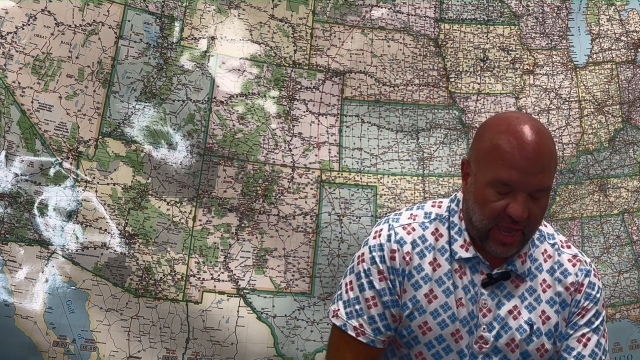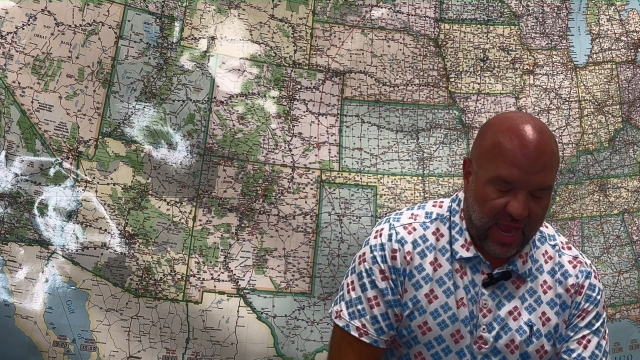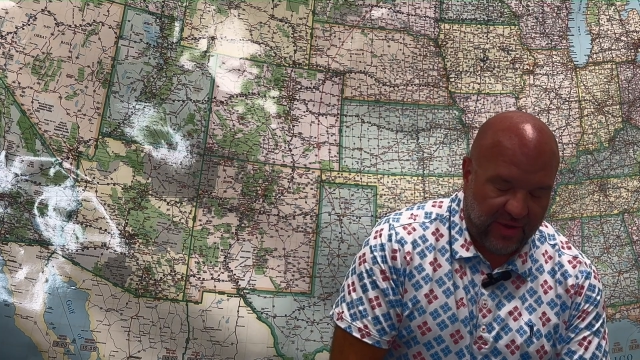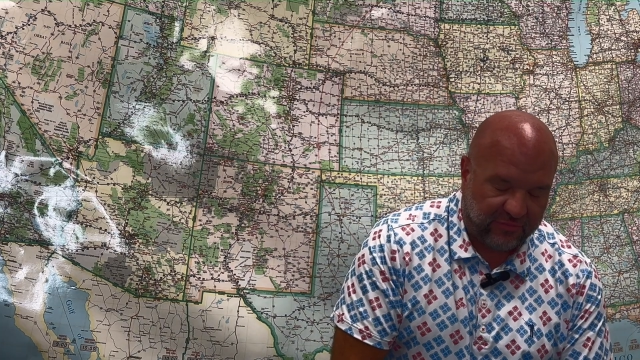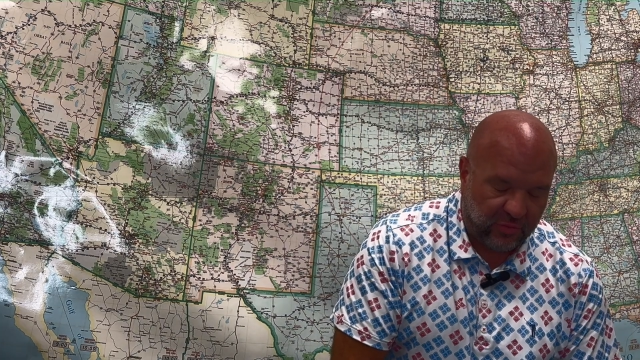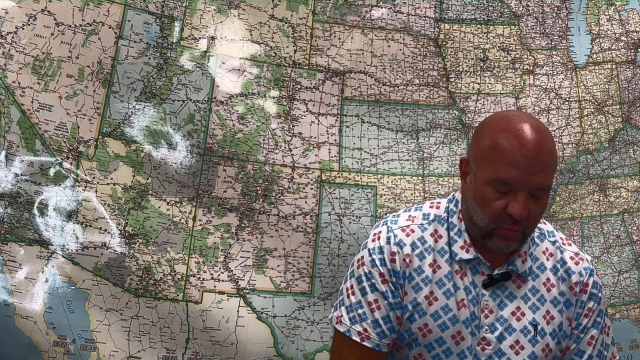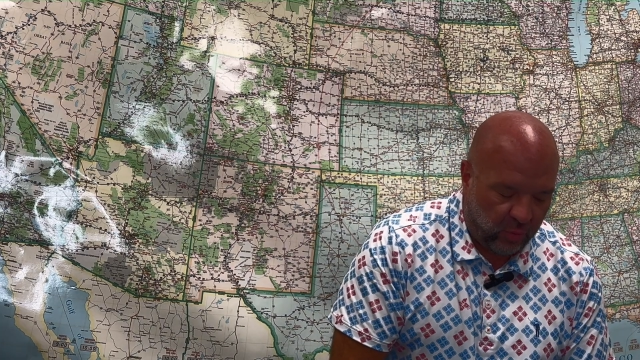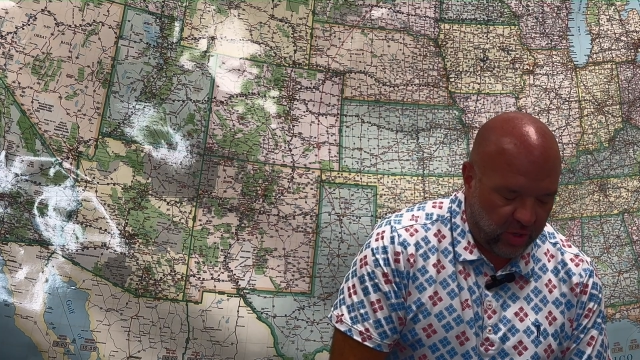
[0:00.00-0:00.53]

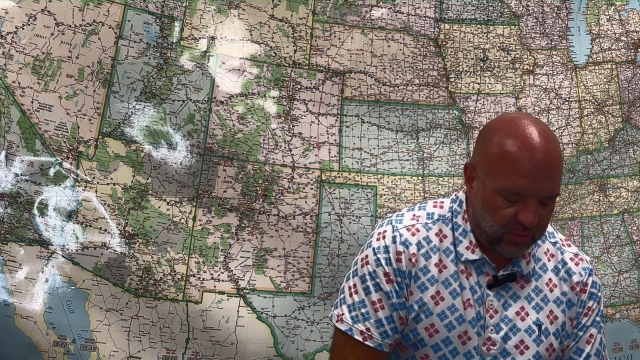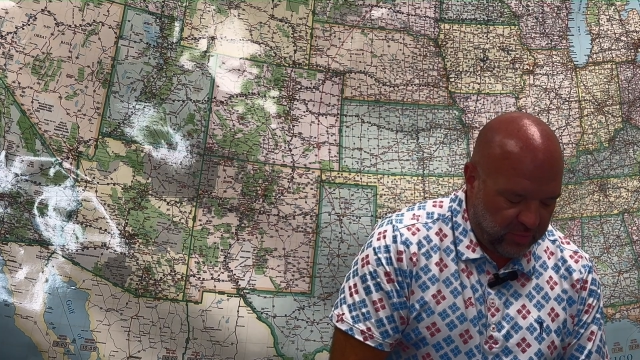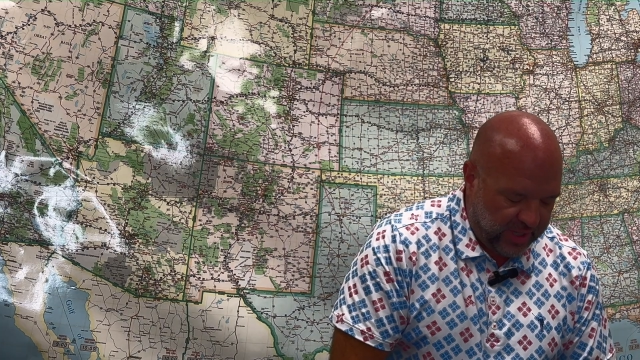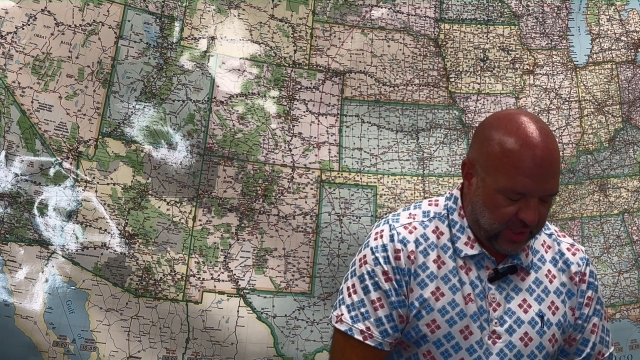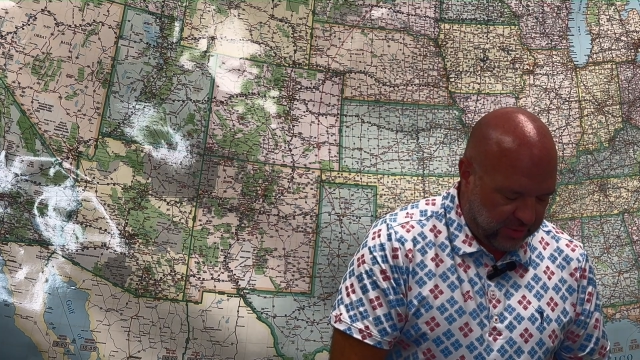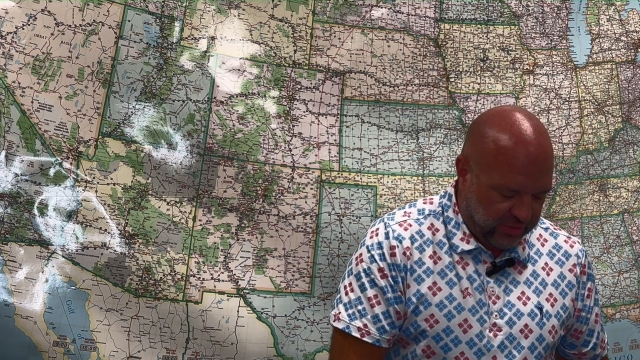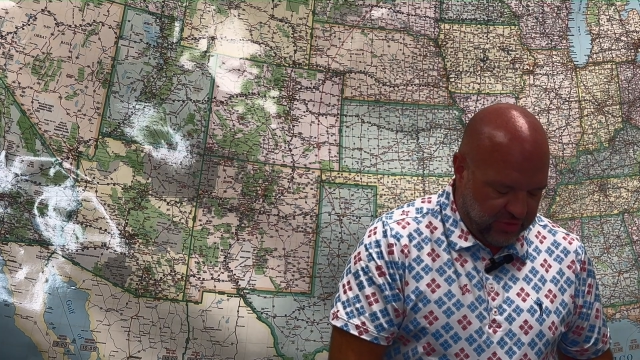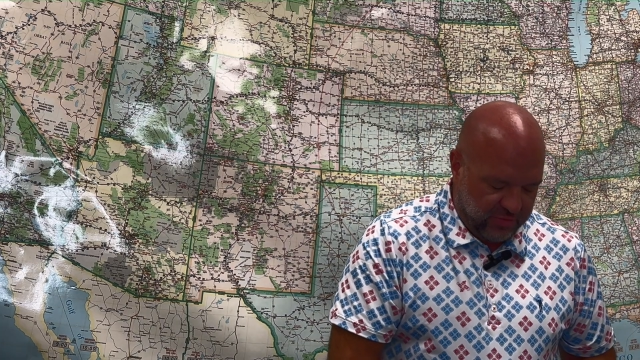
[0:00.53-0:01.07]
After one, we
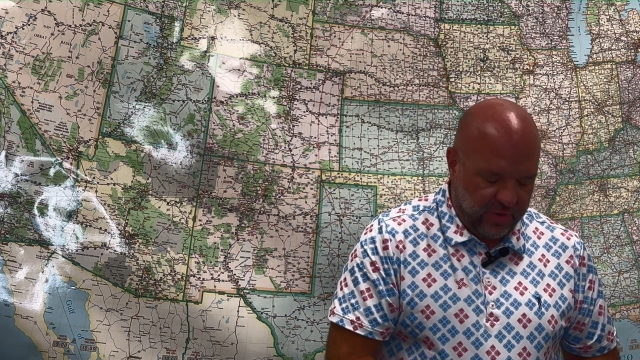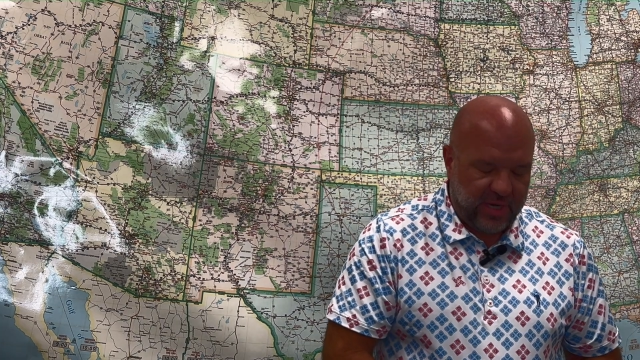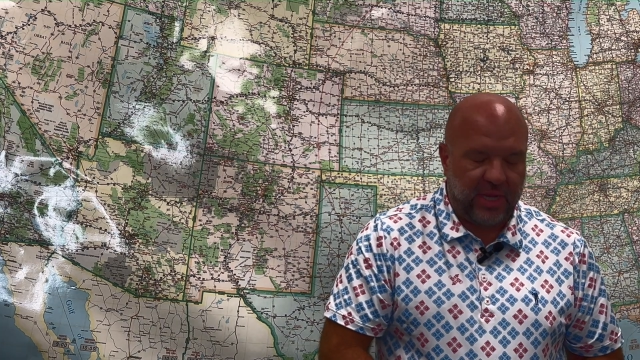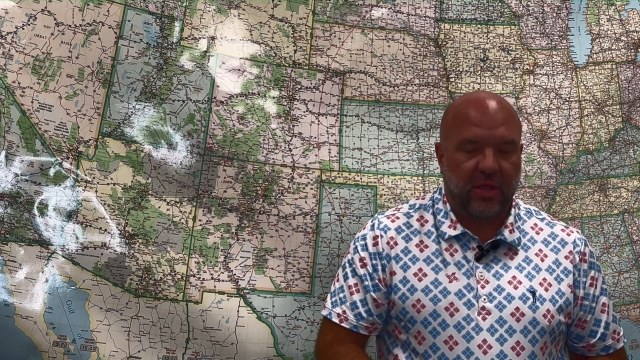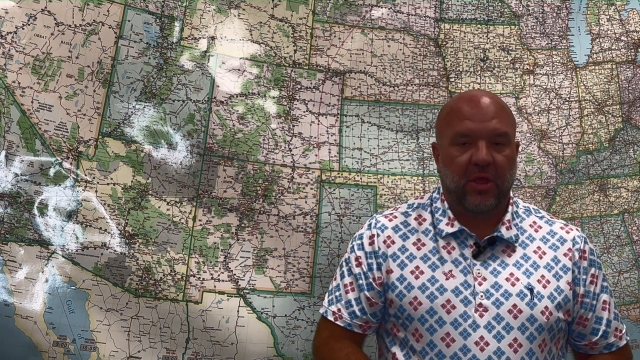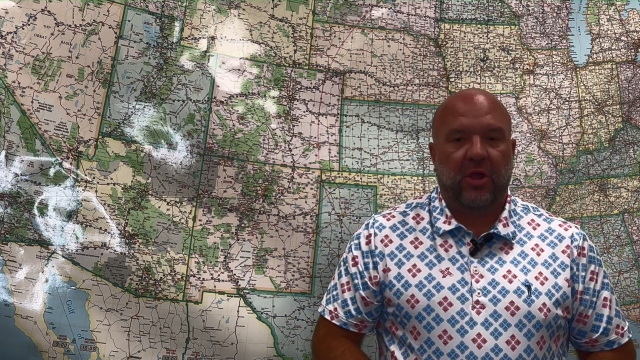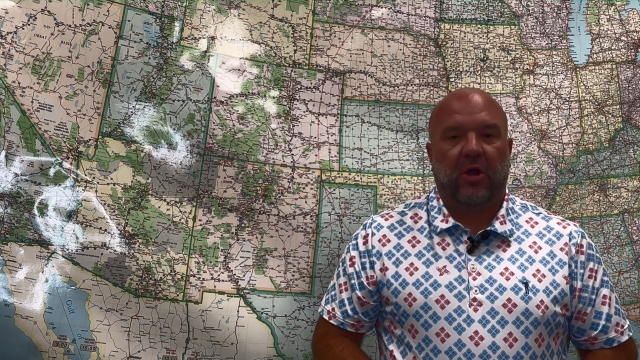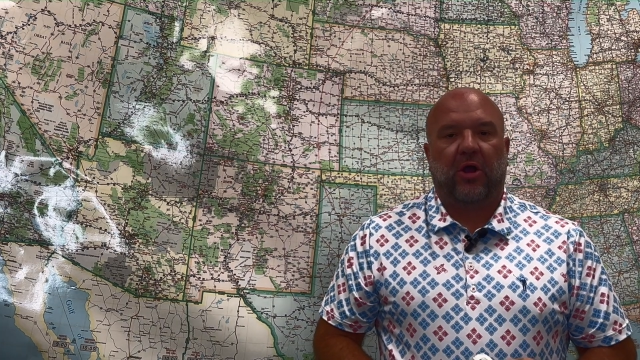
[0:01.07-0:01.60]
go to
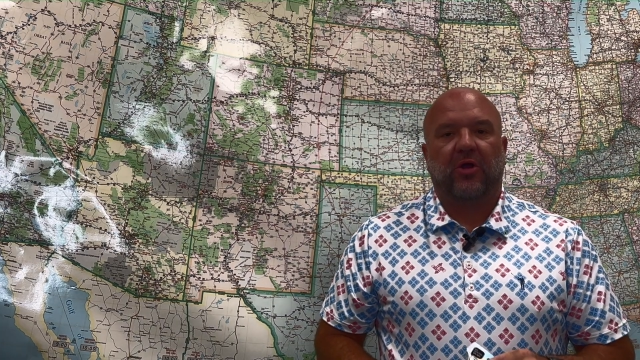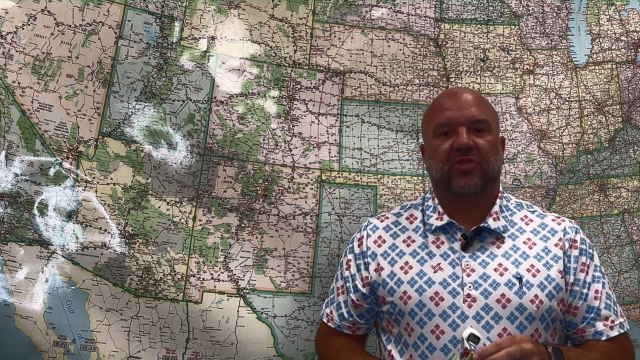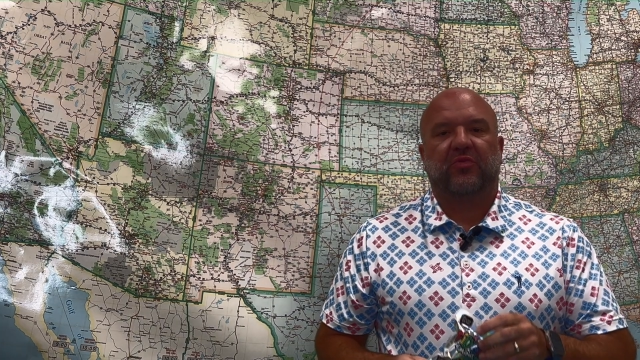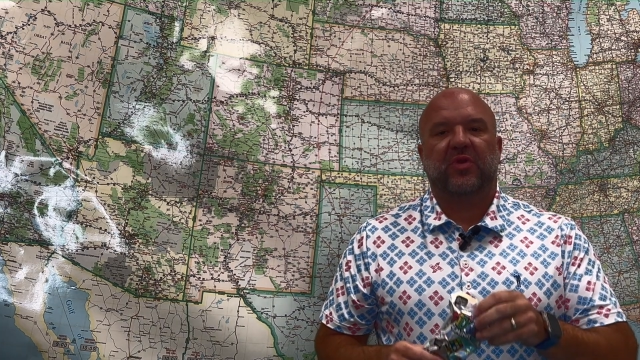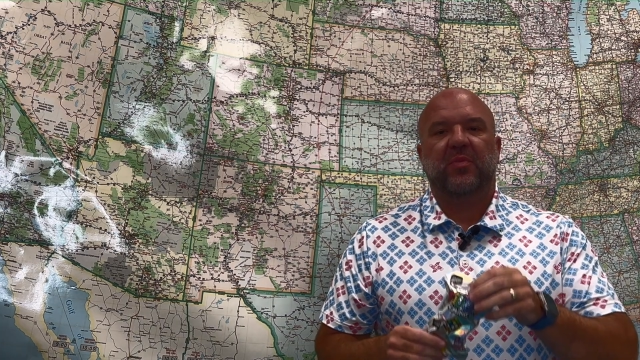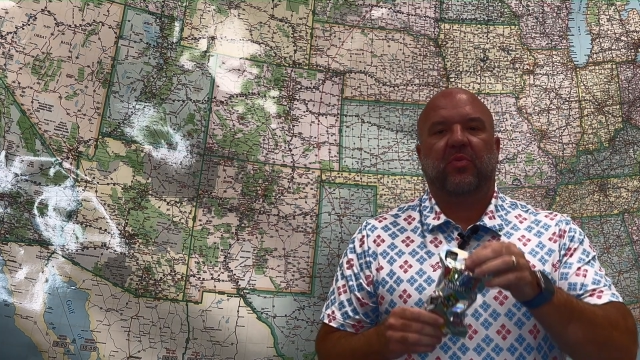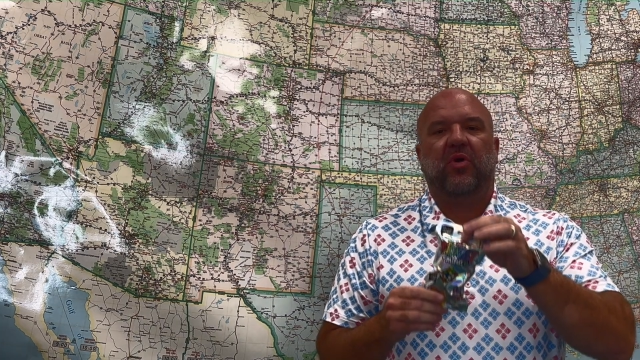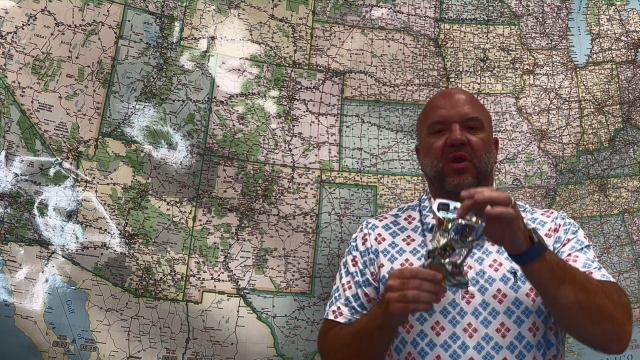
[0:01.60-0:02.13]
three. Our
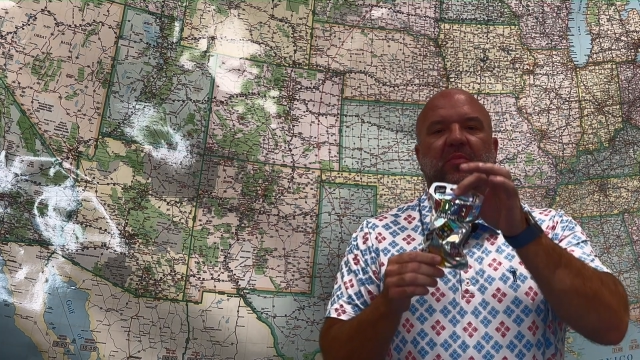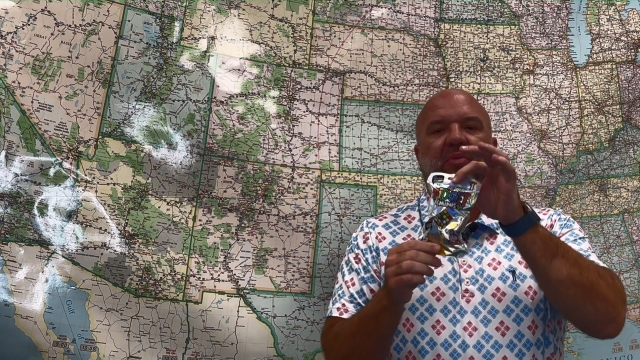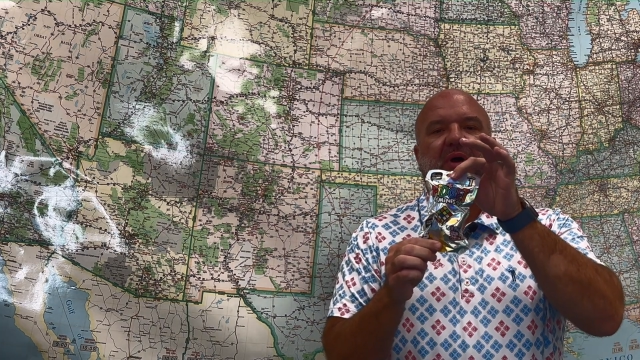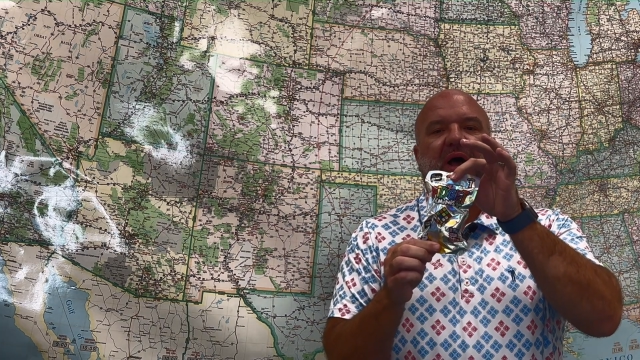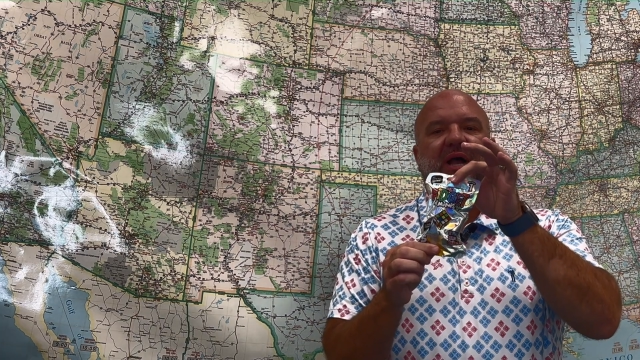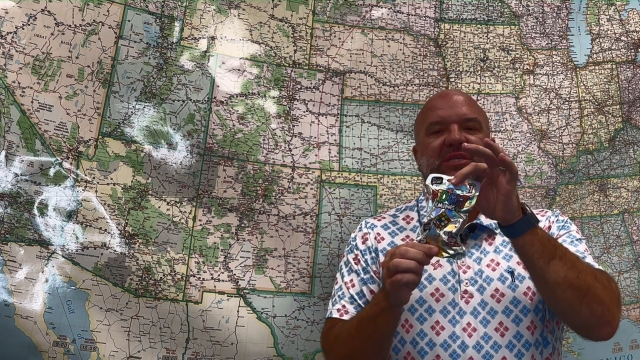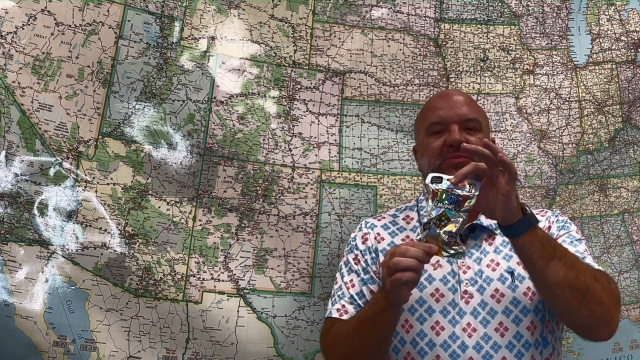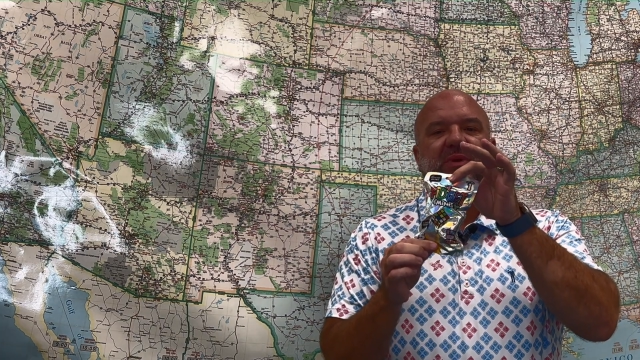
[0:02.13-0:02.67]
three-point
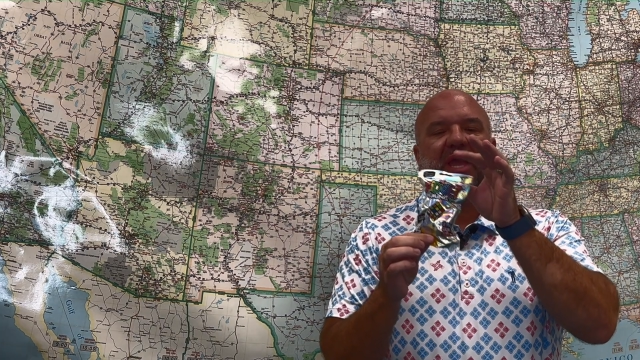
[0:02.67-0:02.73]
prize,